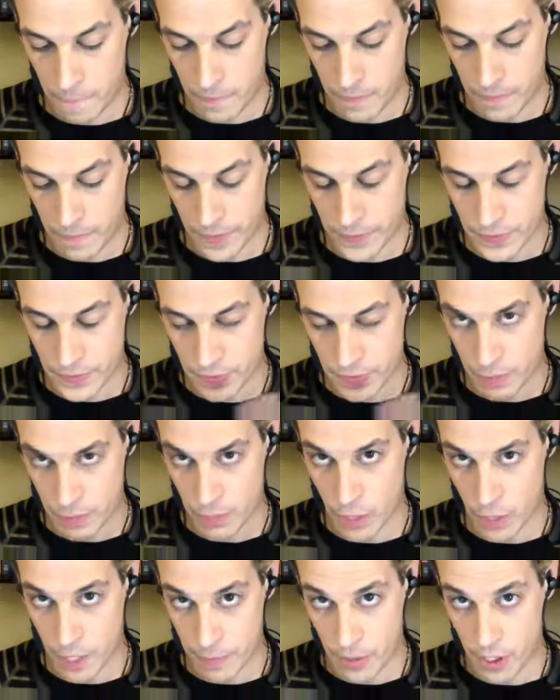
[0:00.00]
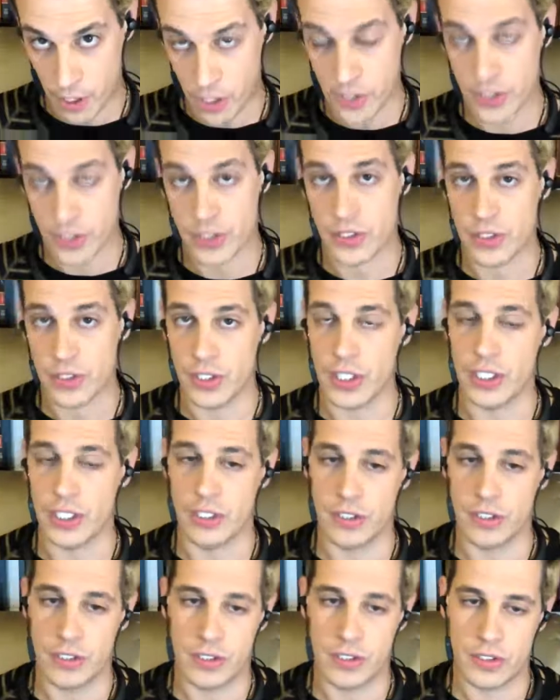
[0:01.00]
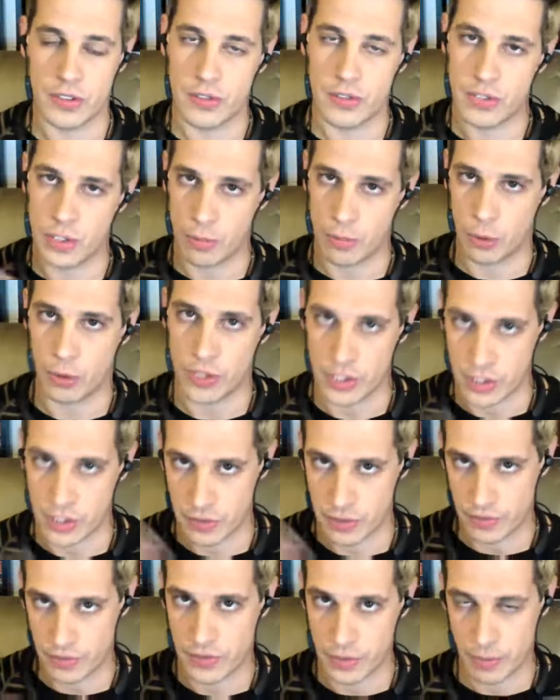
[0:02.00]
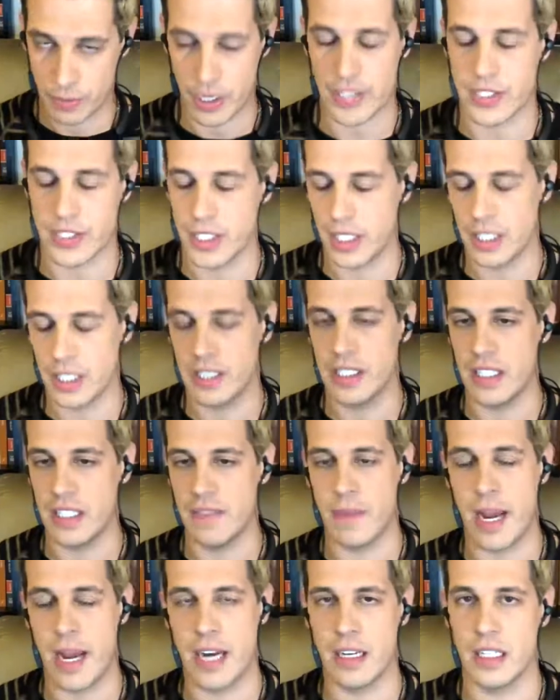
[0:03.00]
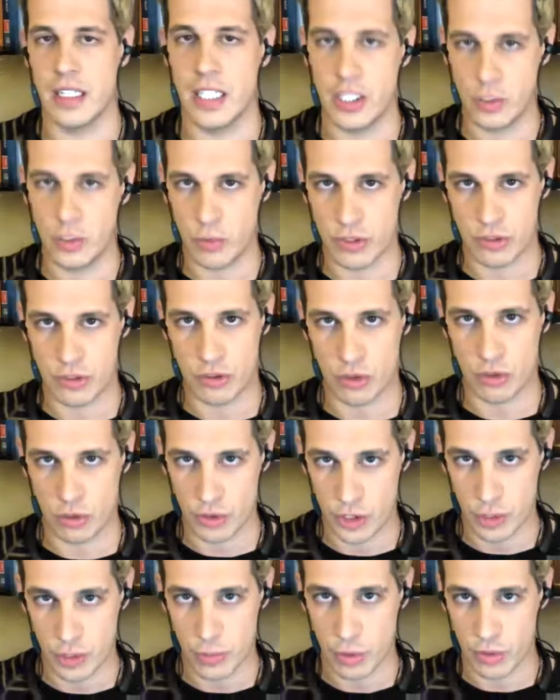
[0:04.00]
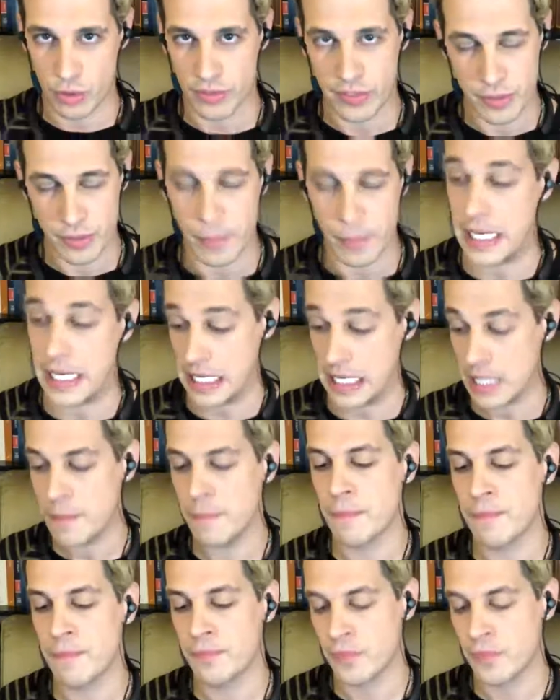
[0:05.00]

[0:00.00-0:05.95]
investors in Breitbart and supporters of the president and Steve Bannon, had withdrawn support from me,